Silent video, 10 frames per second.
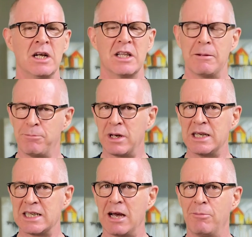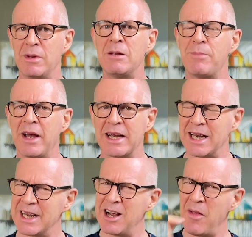then please help me by
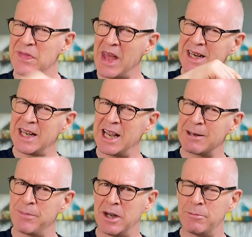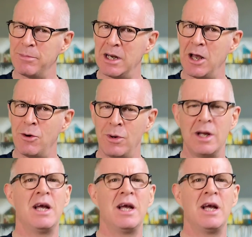clicking on that like button below